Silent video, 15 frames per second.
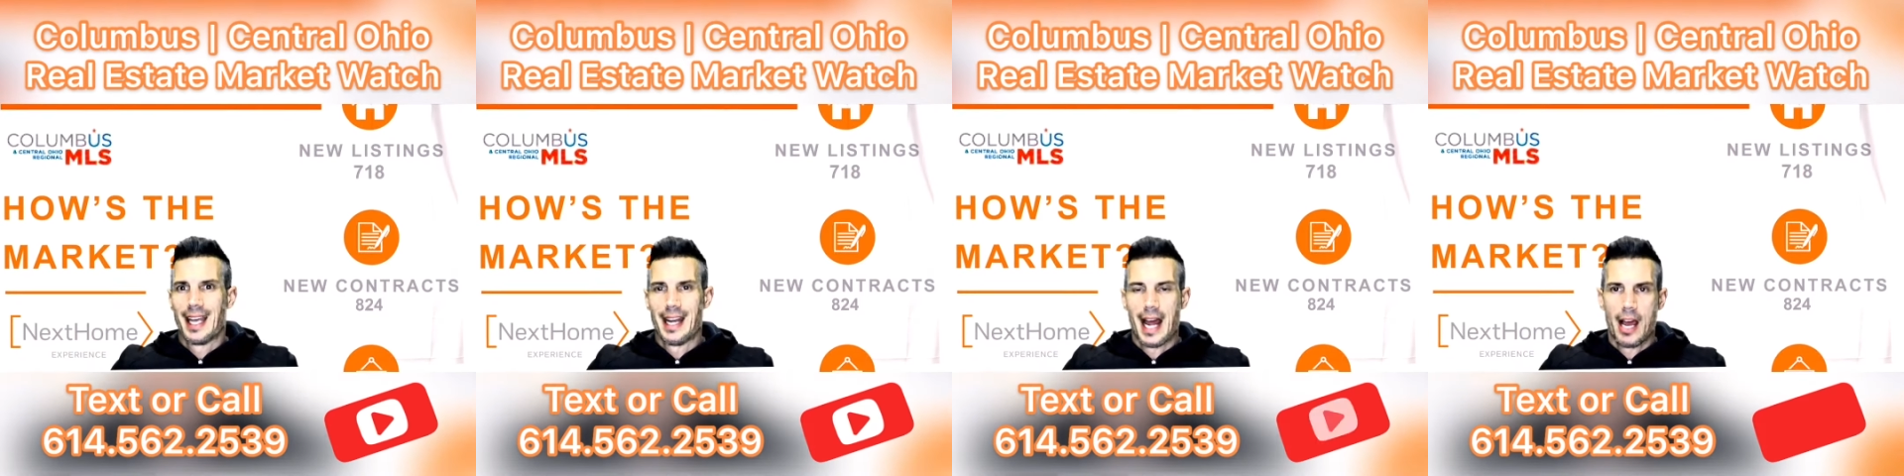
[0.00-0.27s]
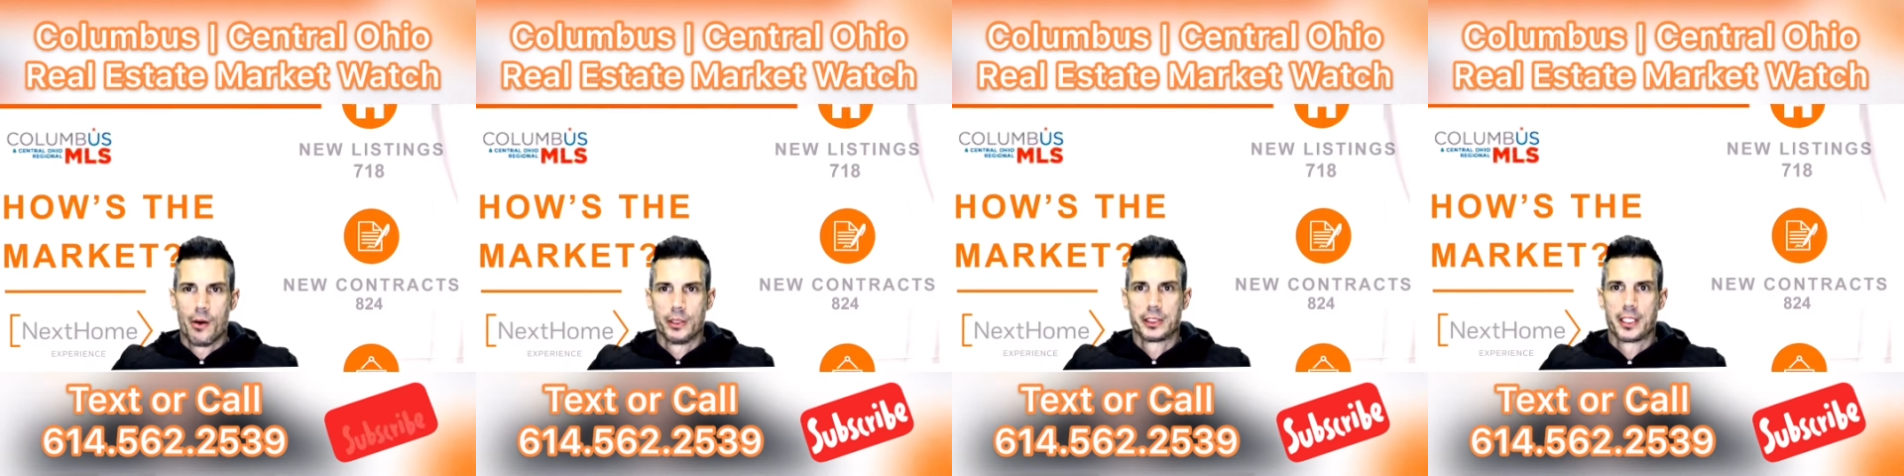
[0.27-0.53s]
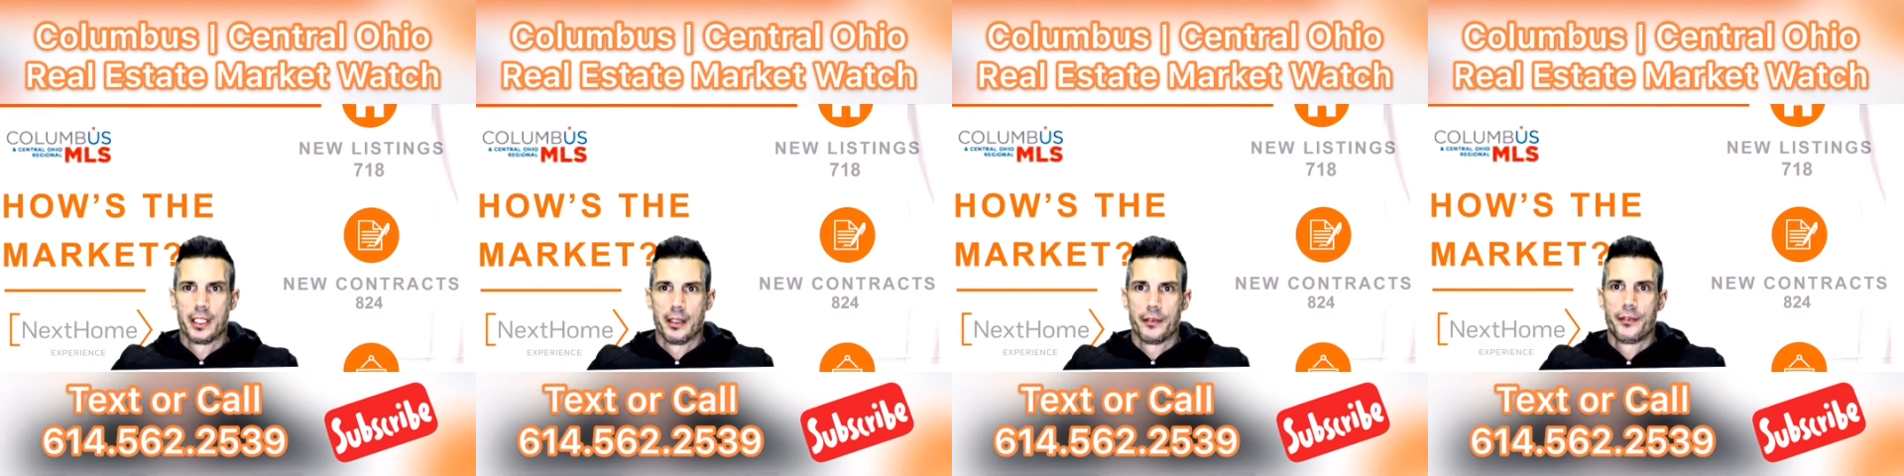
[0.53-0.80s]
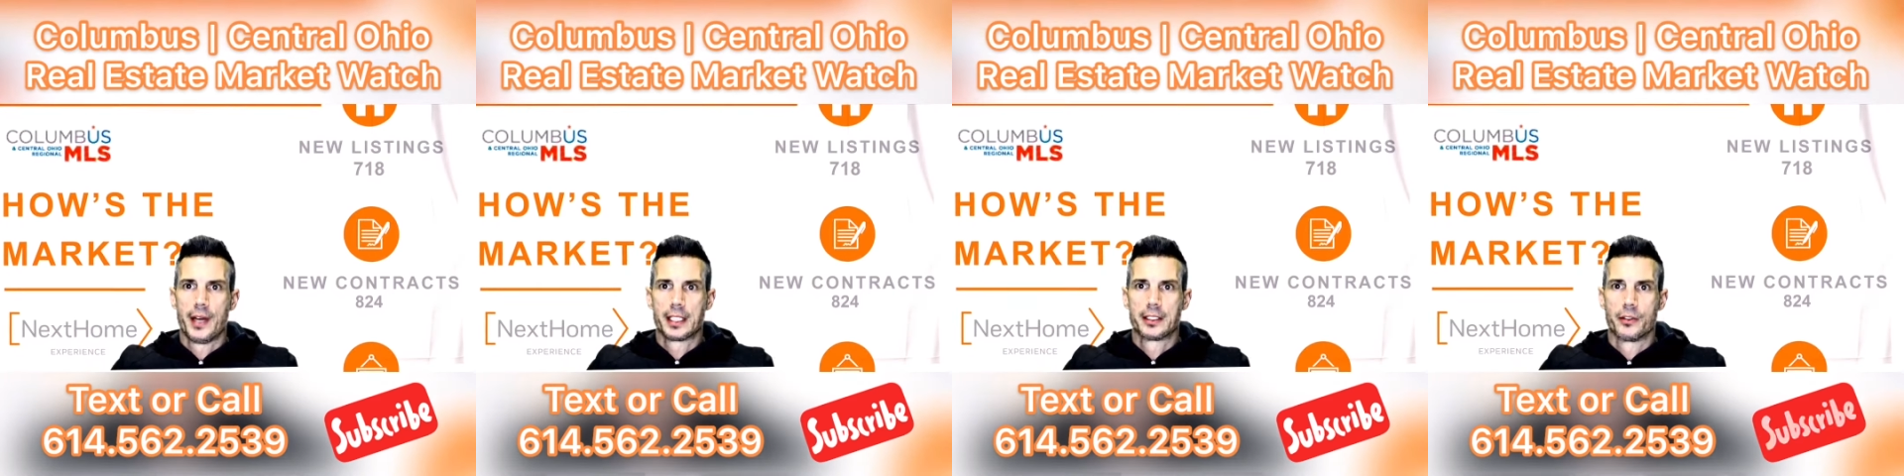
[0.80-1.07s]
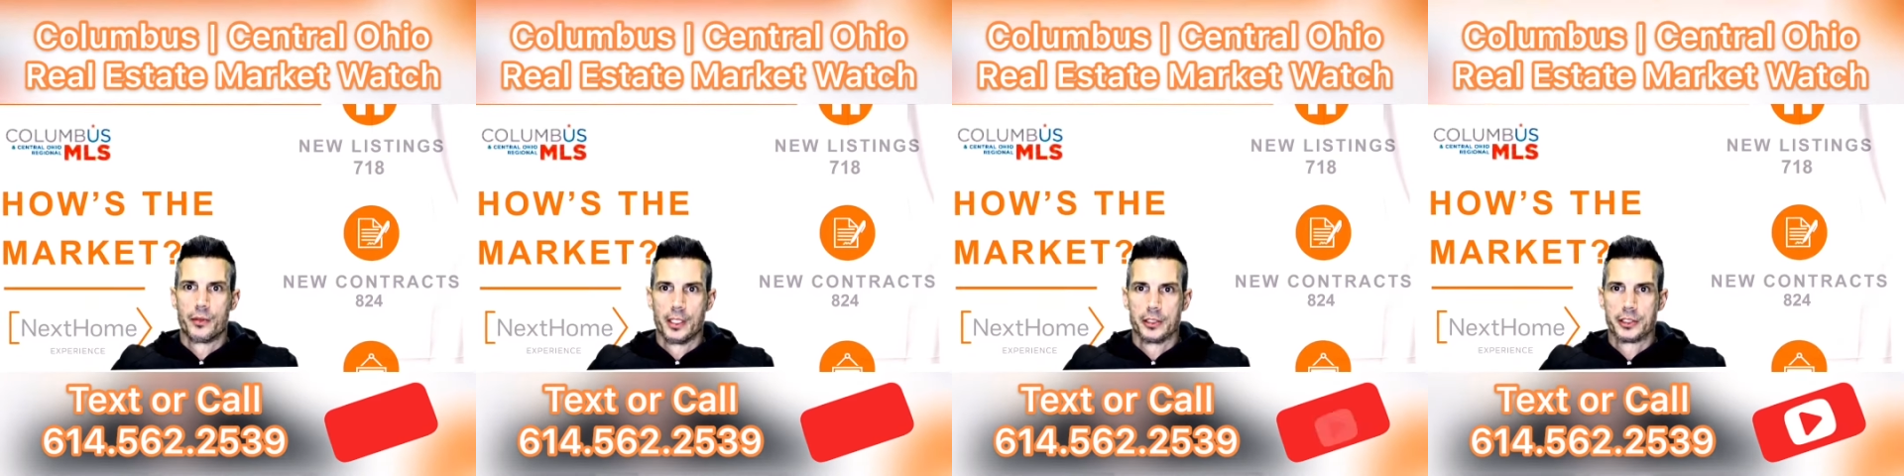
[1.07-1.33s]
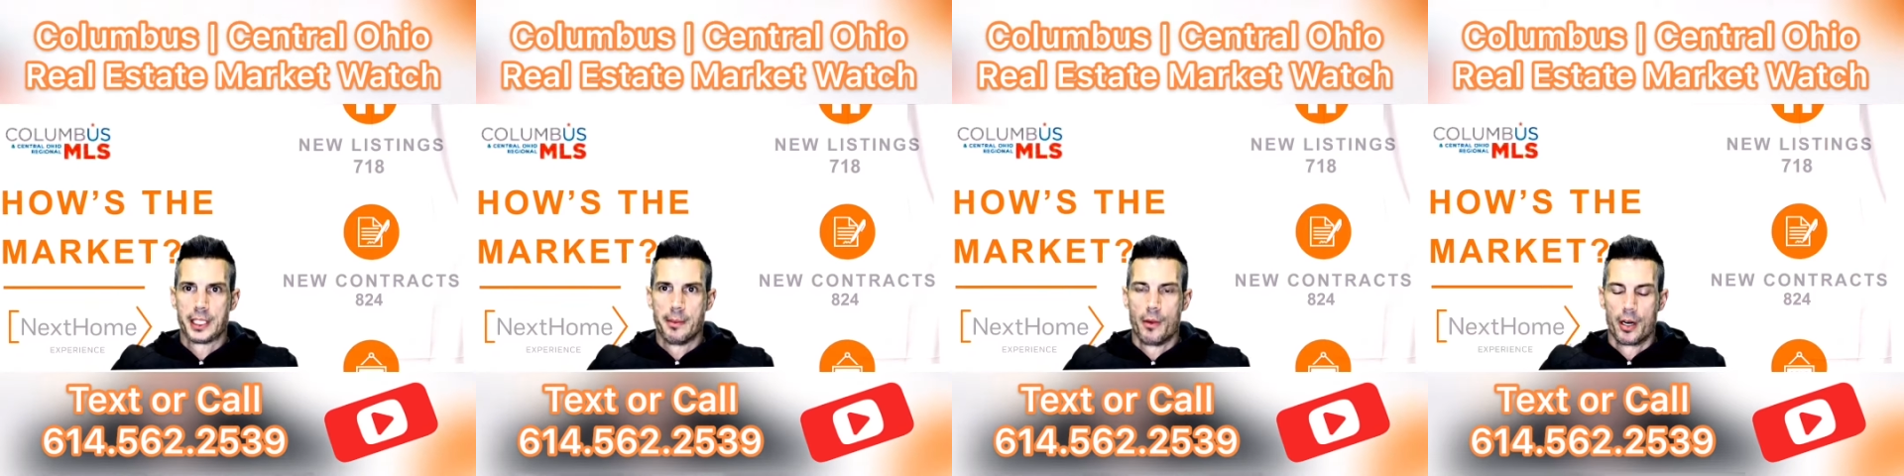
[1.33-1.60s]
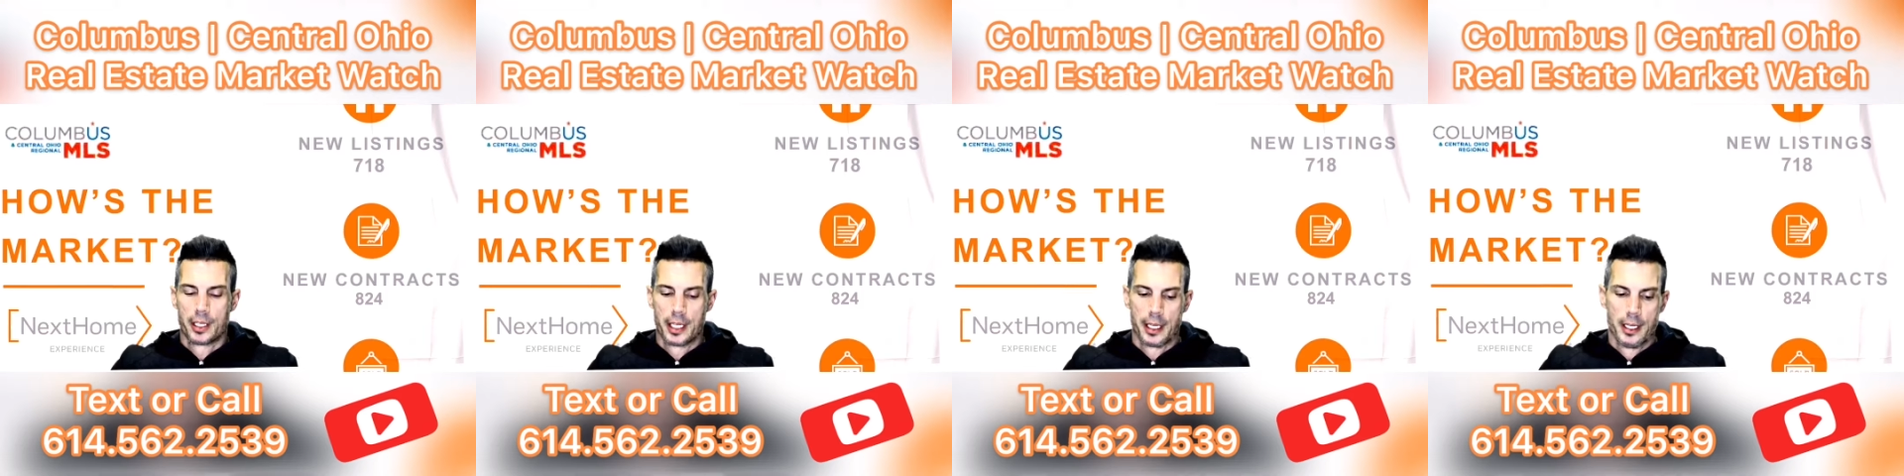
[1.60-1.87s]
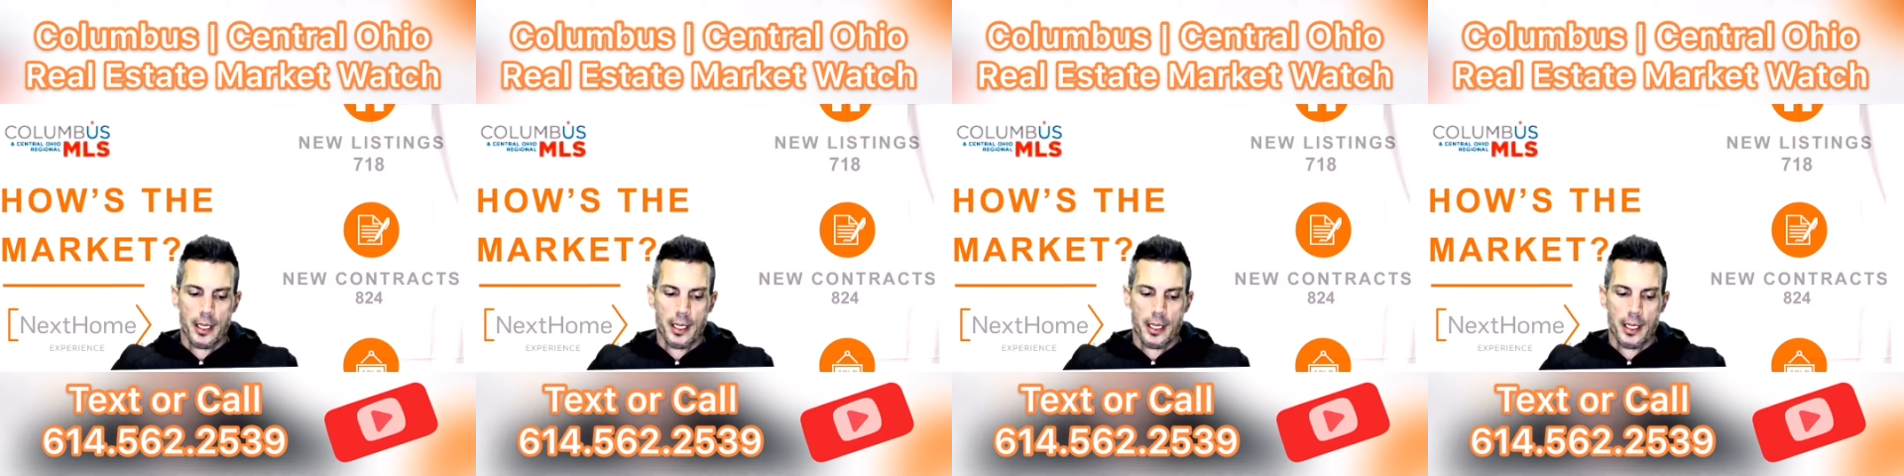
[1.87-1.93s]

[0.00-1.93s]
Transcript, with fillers: and how it's going to affect the real estate market.